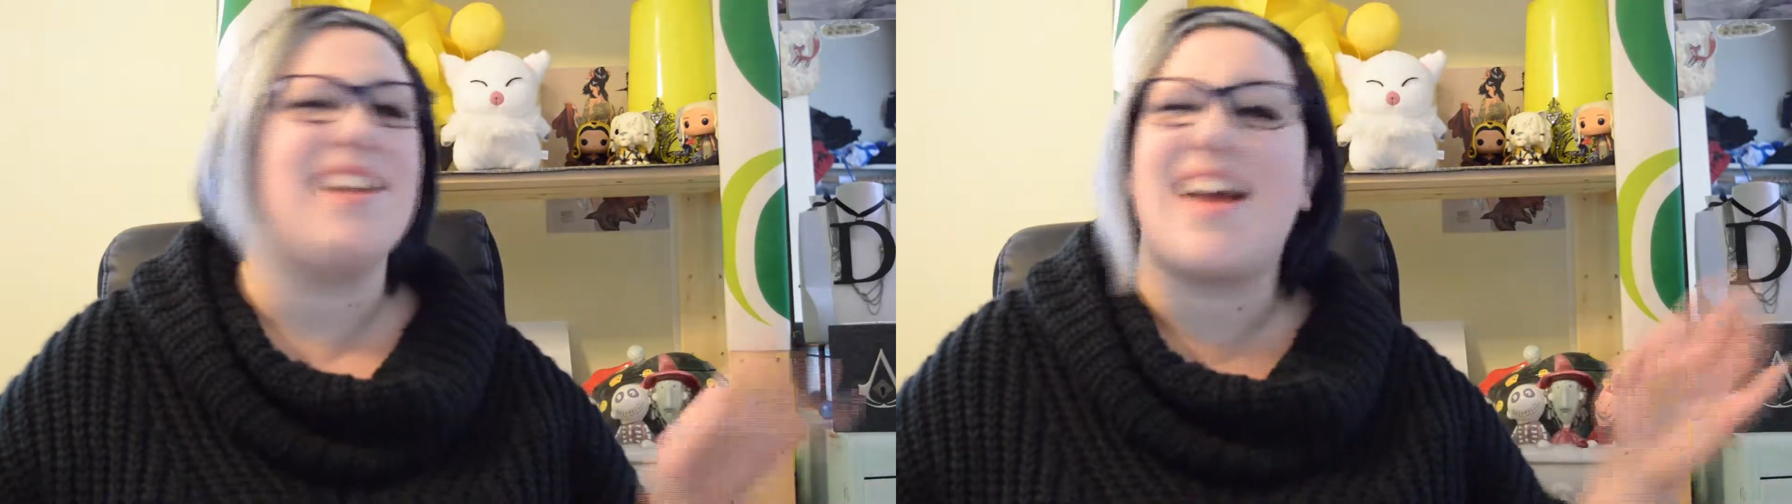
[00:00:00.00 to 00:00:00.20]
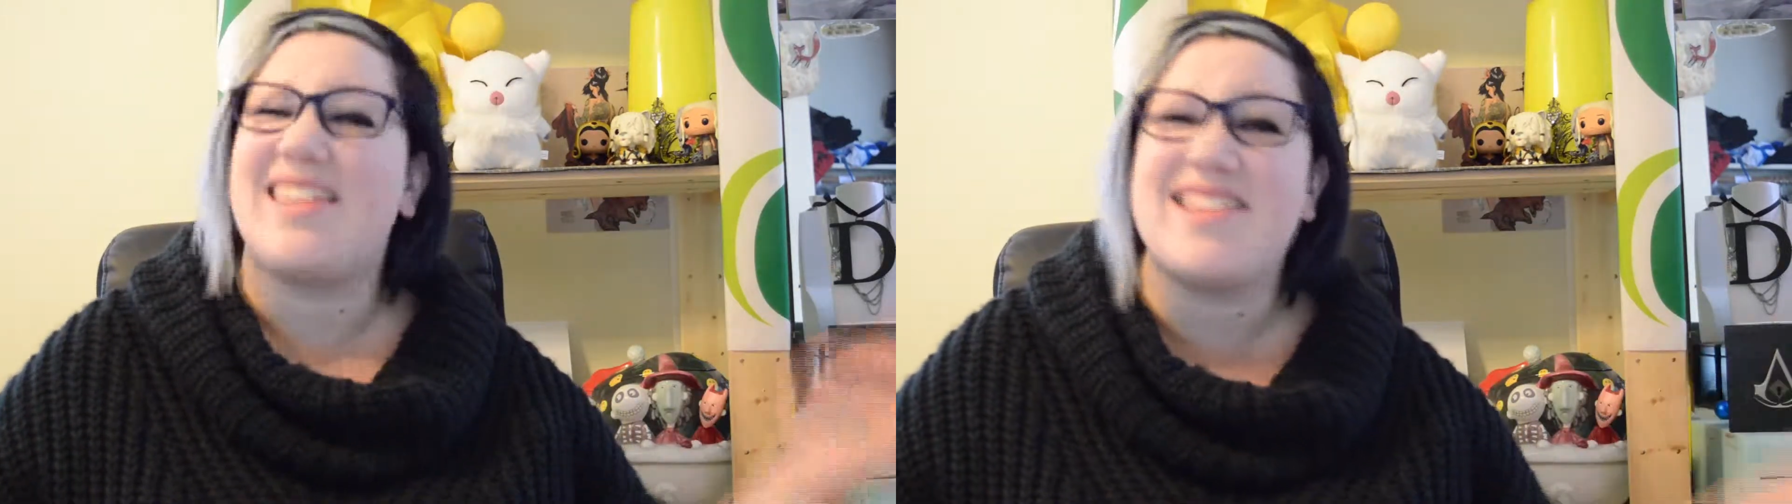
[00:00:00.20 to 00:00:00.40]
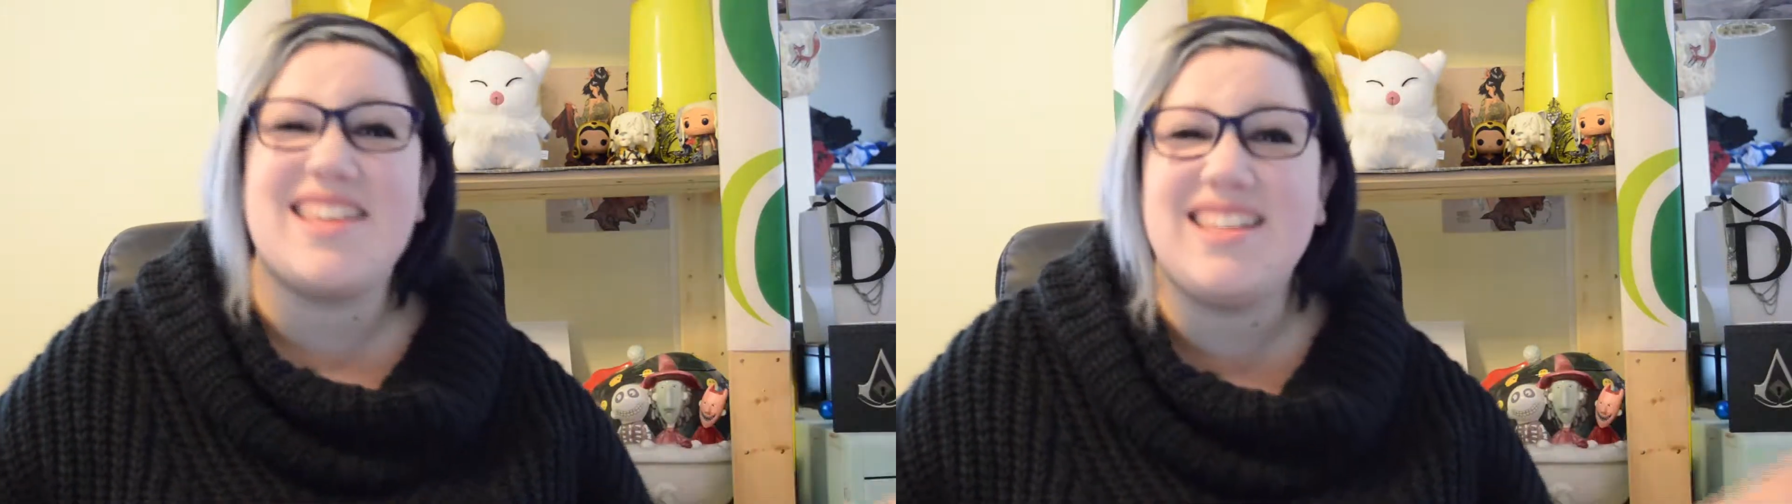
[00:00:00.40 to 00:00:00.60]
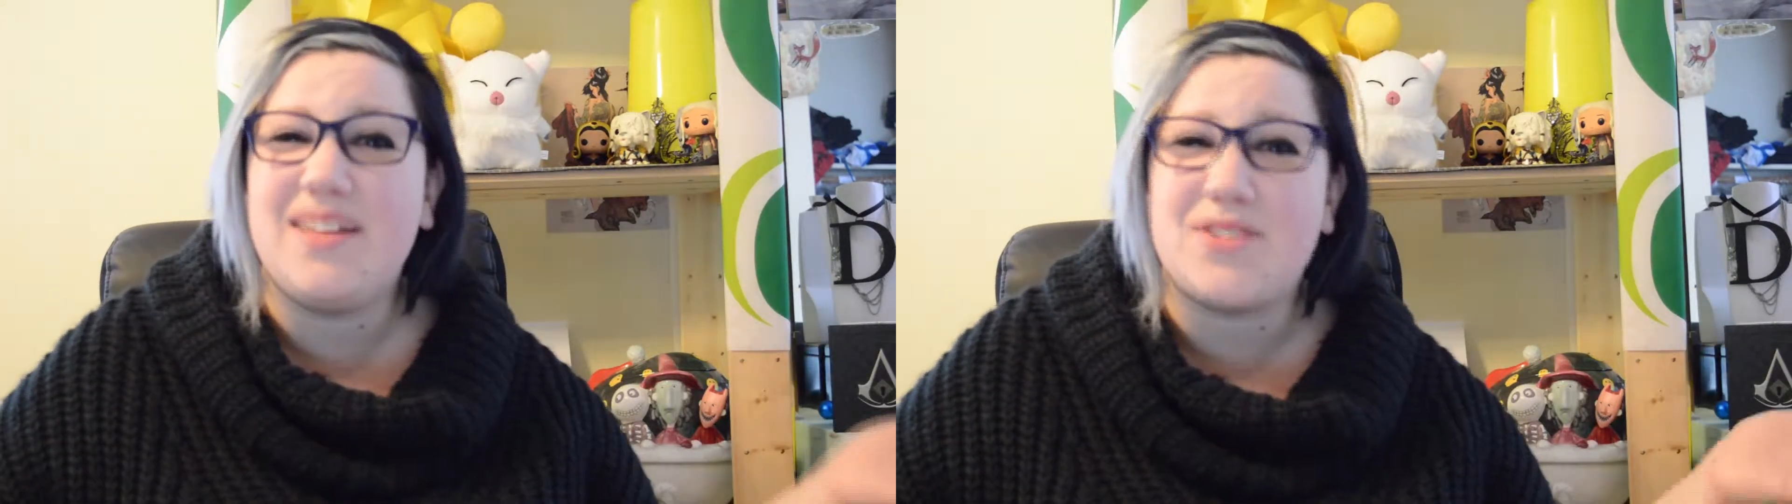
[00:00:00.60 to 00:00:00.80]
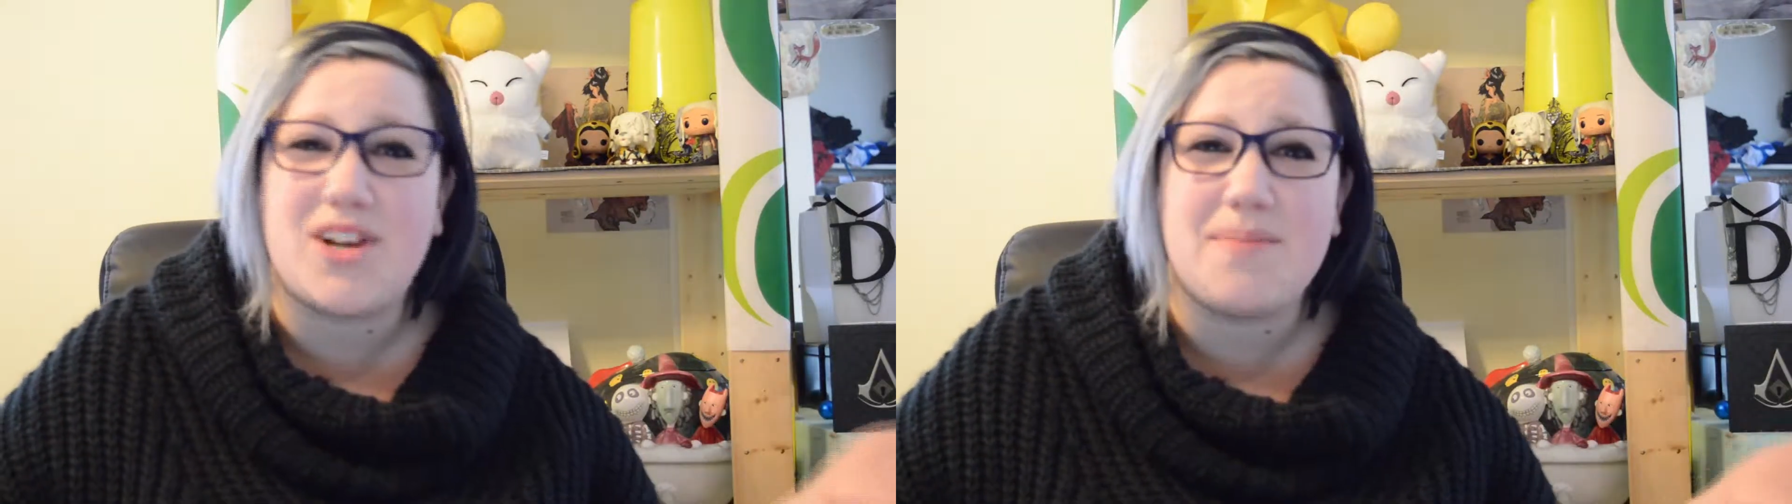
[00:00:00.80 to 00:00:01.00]
I think he
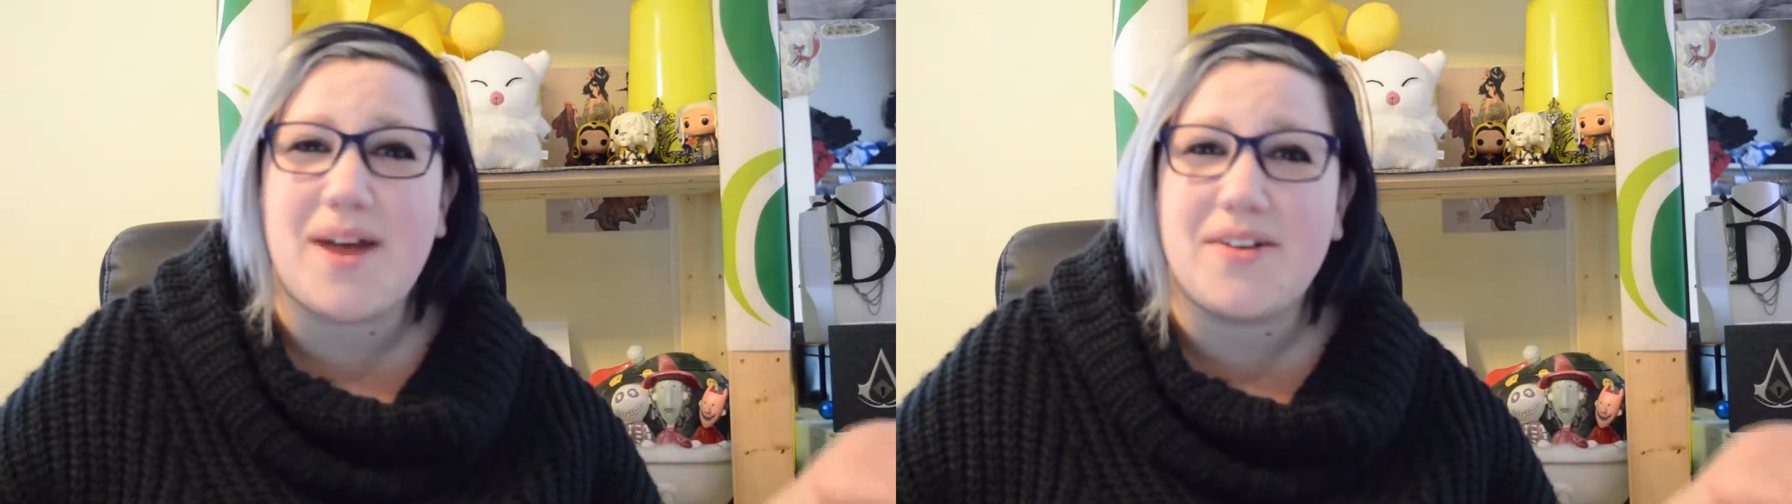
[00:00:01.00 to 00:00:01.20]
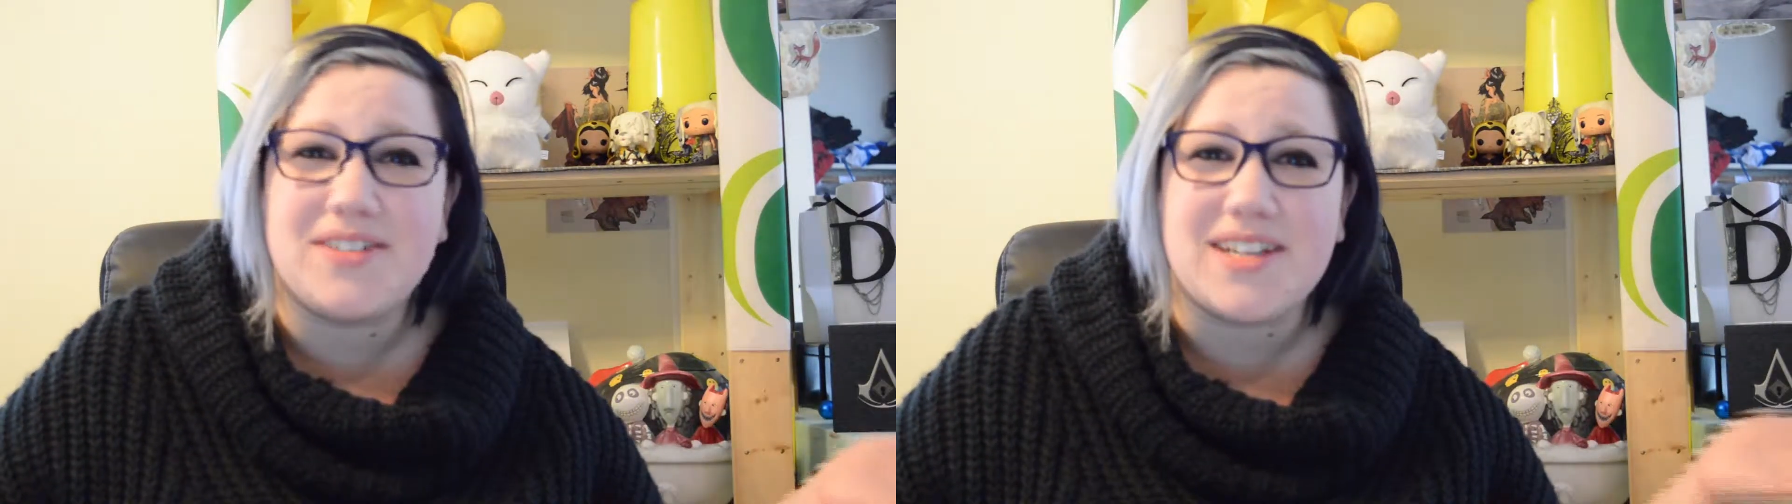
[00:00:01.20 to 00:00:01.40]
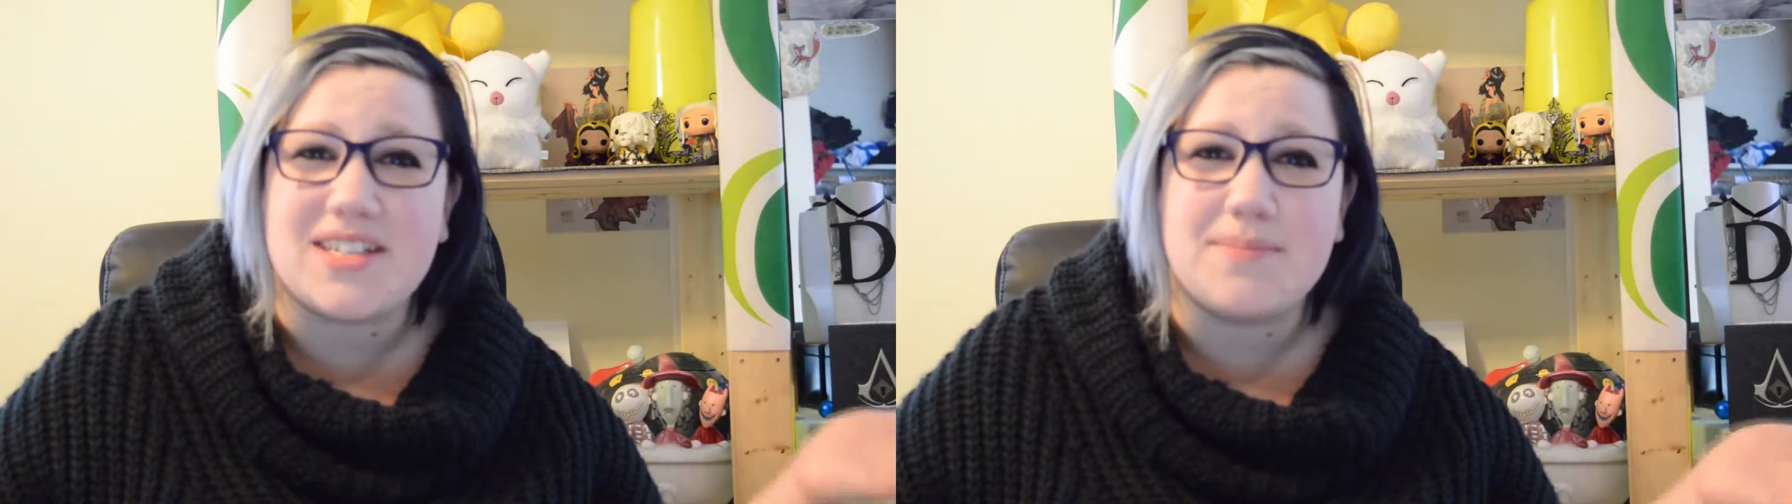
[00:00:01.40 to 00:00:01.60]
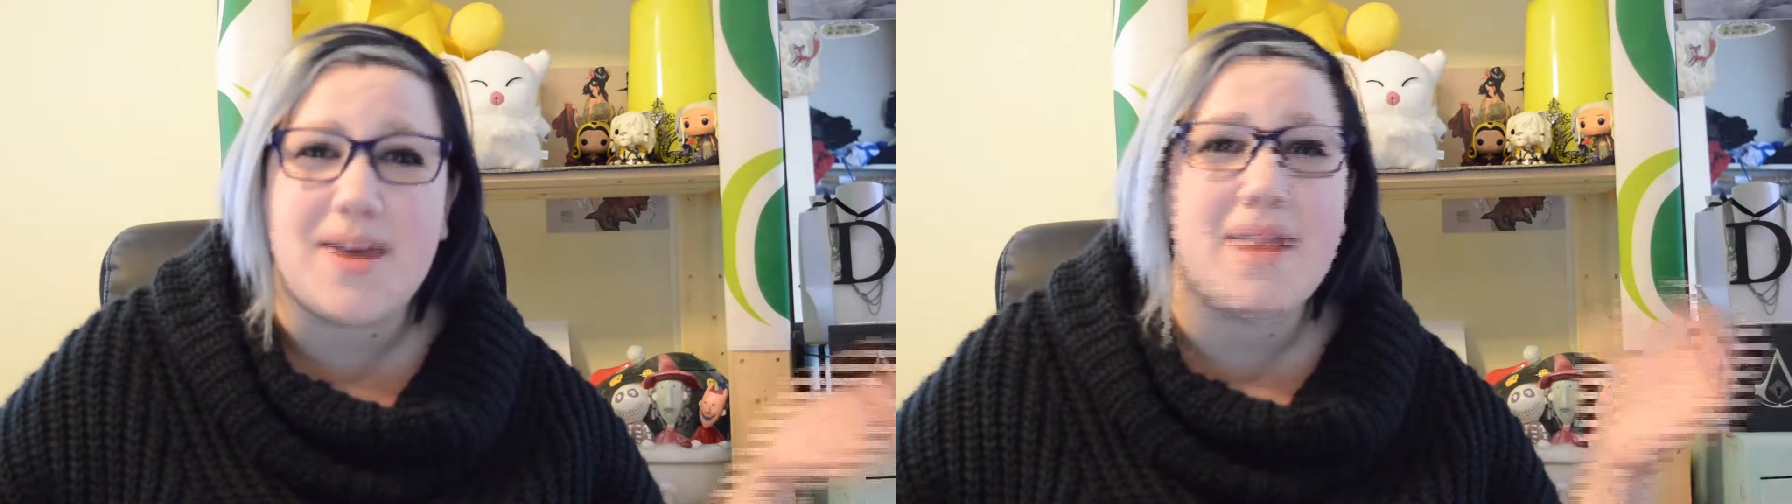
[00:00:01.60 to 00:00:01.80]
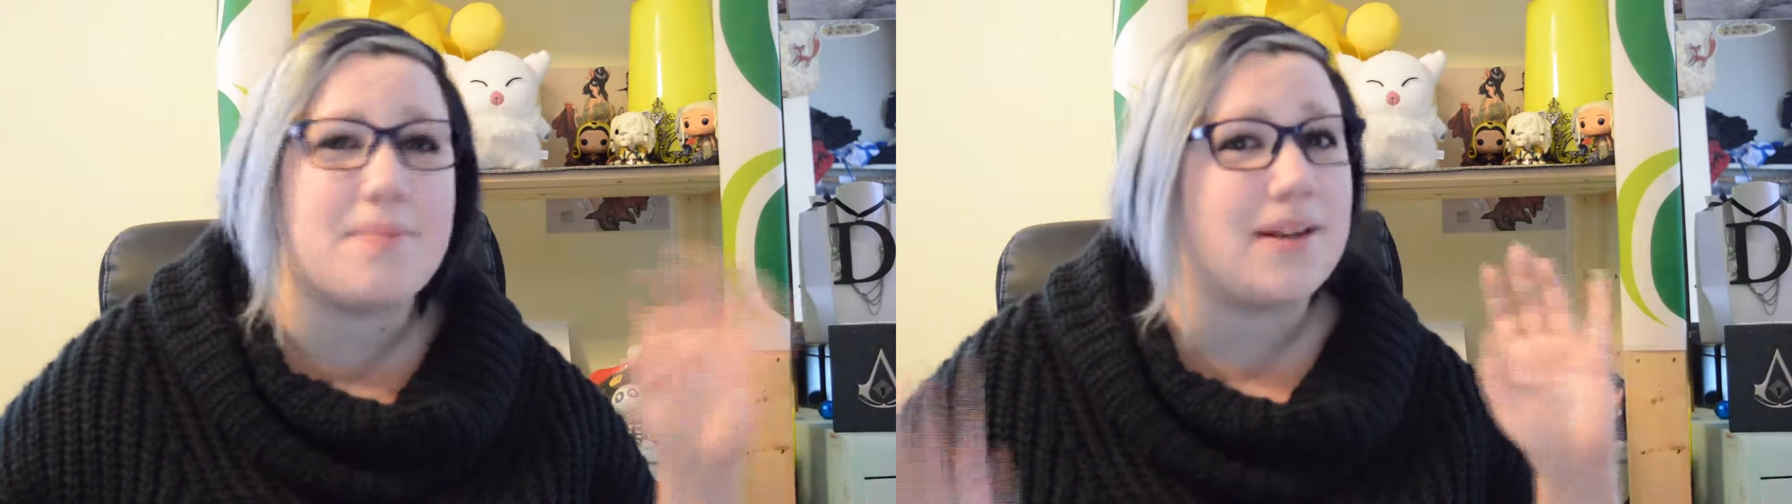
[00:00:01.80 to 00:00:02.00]
lives on a mountain in Tibet,